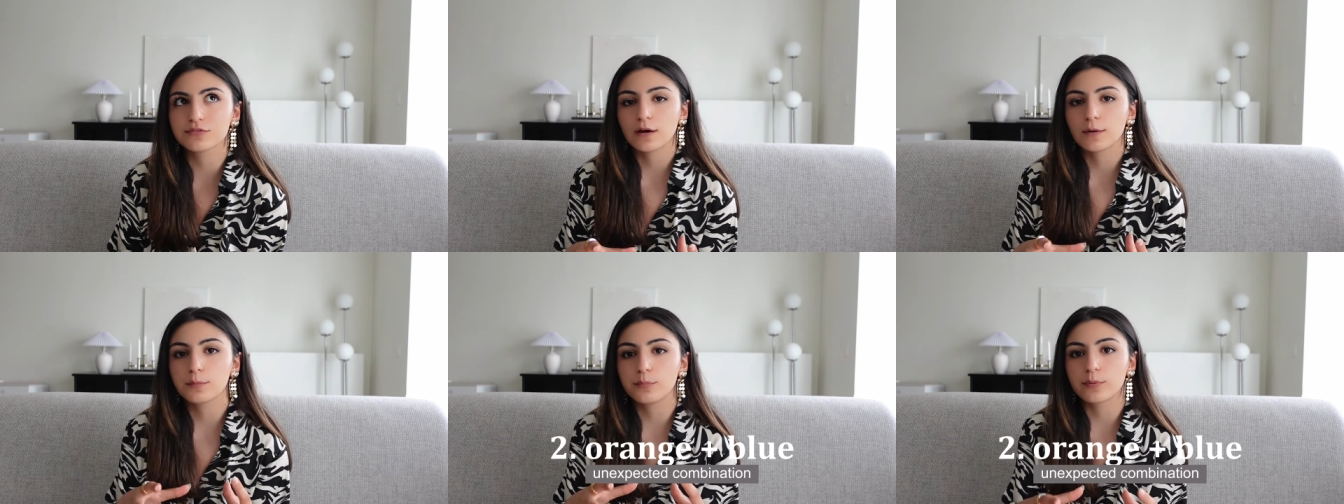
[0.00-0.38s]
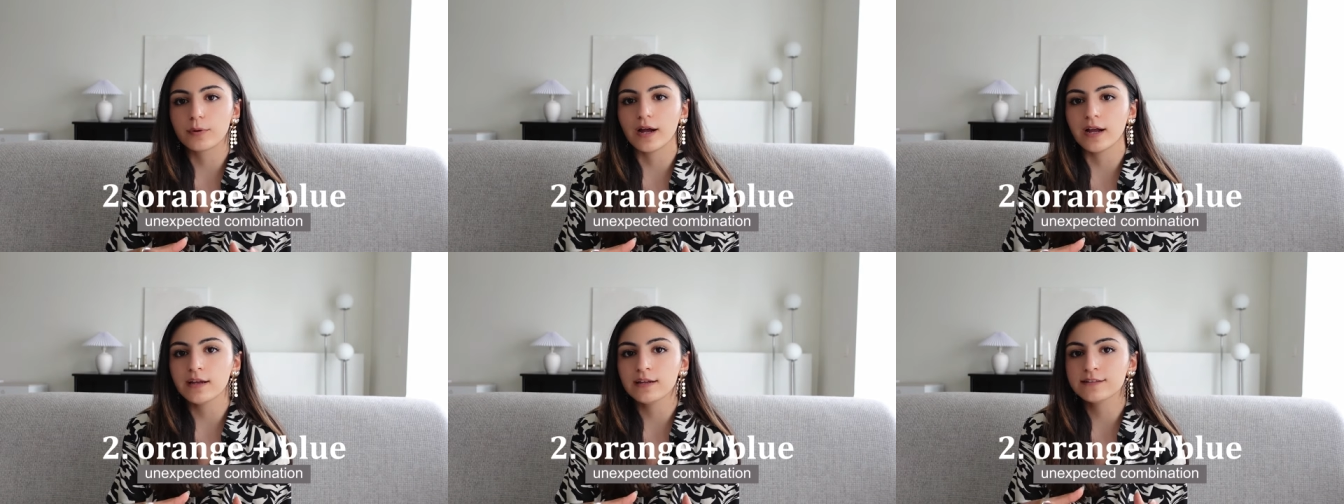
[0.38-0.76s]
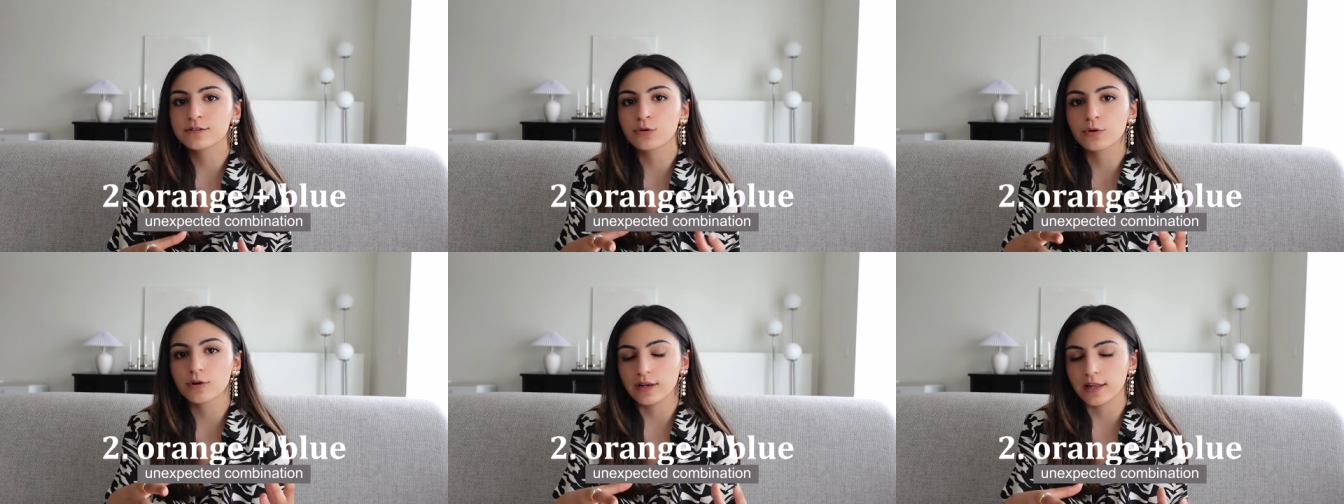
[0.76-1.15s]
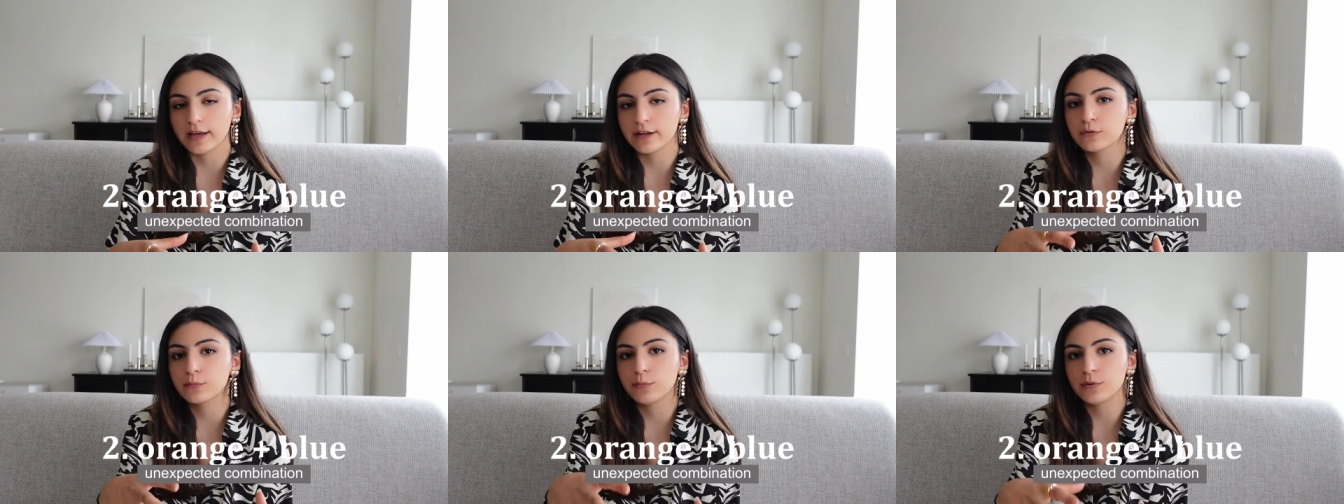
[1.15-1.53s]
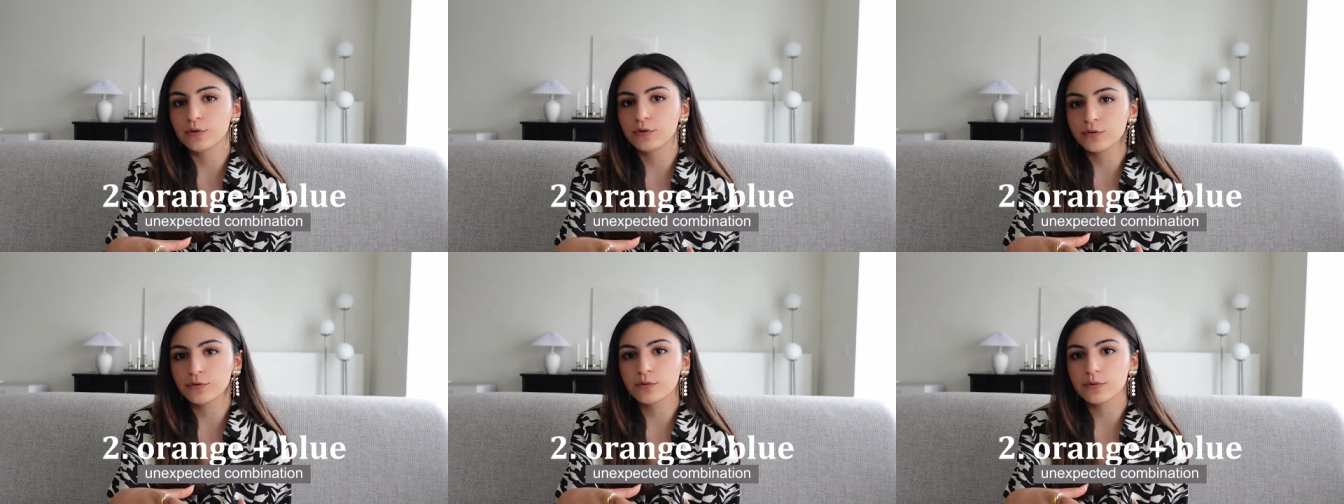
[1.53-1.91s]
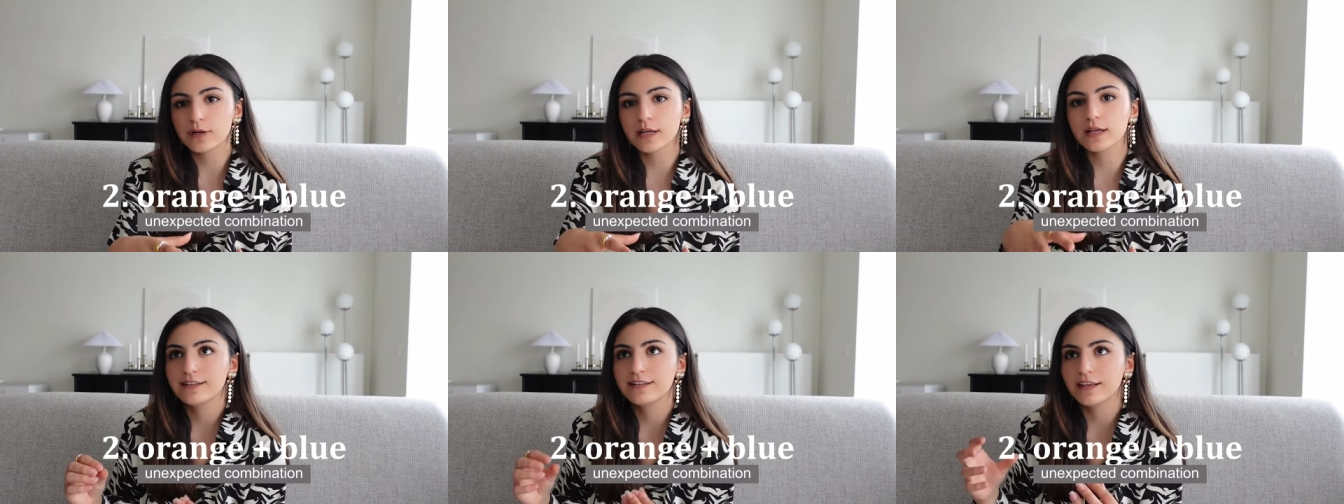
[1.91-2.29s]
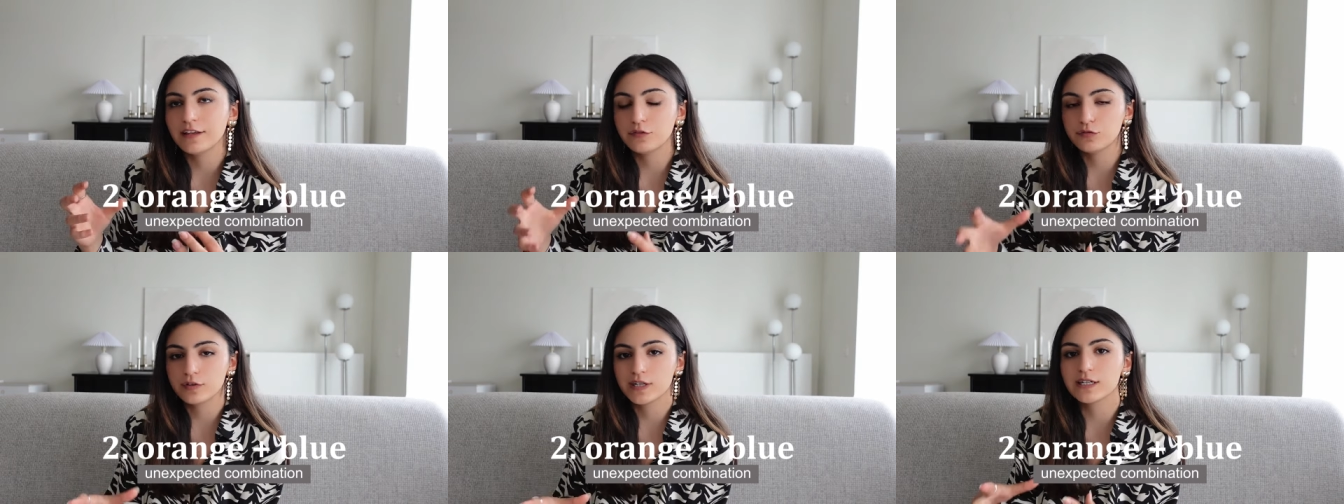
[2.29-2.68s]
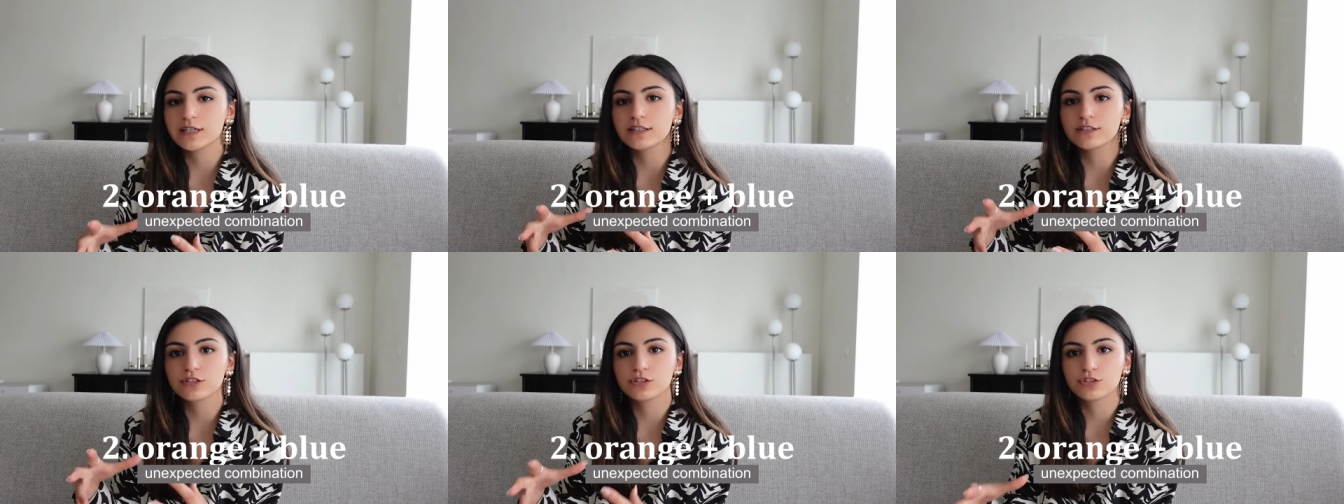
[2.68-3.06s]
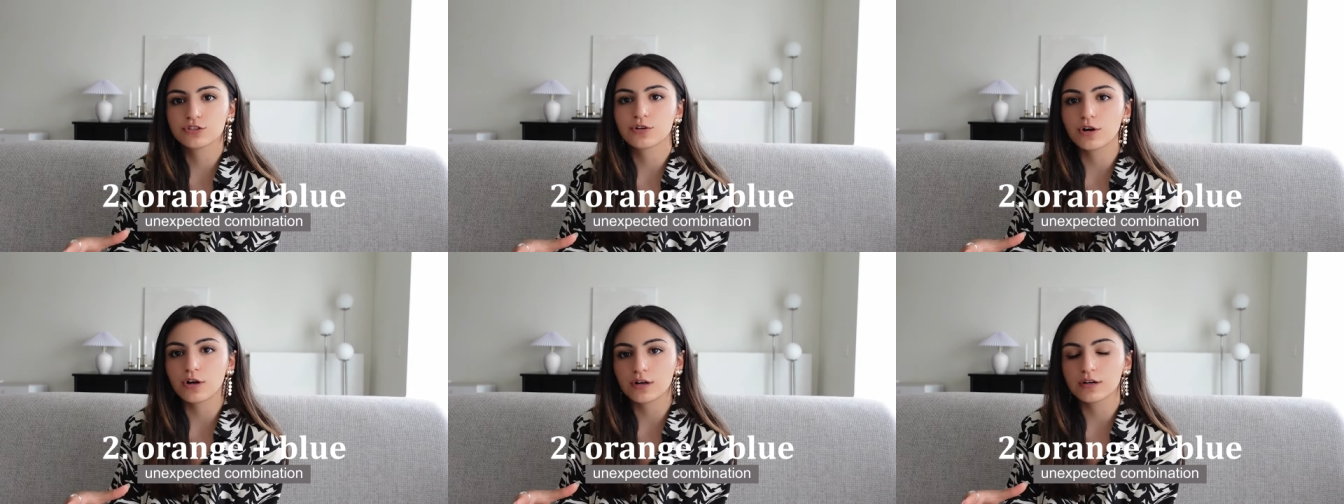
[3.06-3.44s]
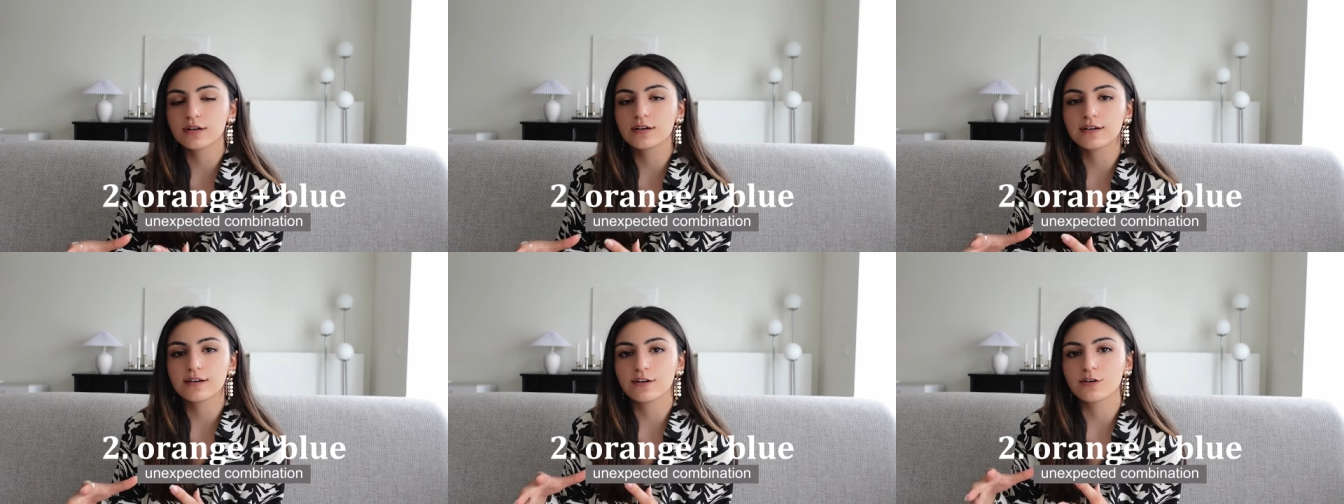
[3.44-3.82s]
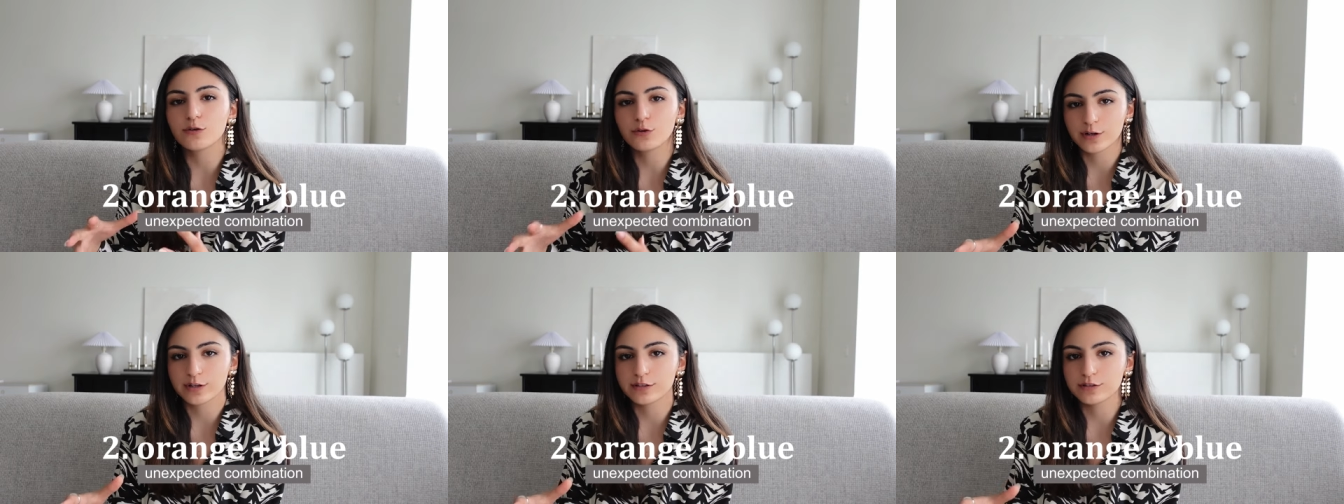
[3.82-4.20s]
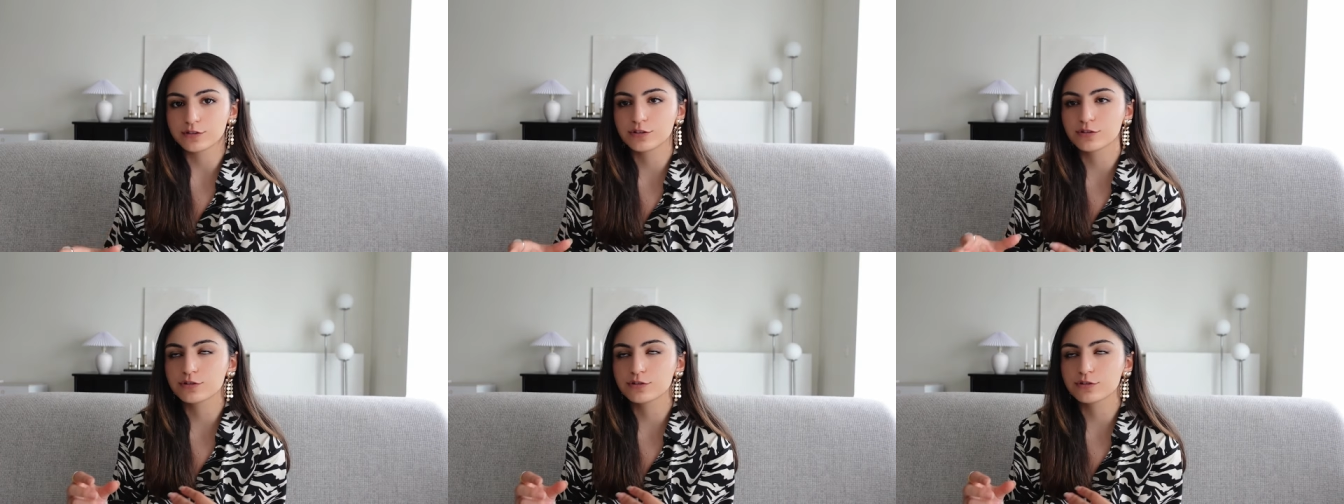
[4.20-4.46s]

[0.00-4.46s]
a bright or light blue and a very strong orange.